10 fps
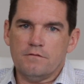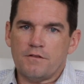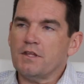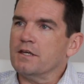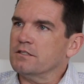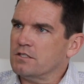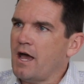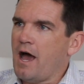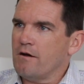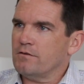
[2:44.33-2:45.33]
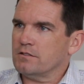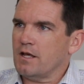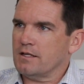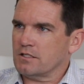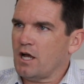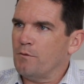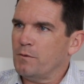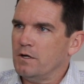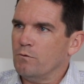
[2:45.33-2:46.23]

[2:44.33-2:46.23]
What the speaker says: thing to have as a company,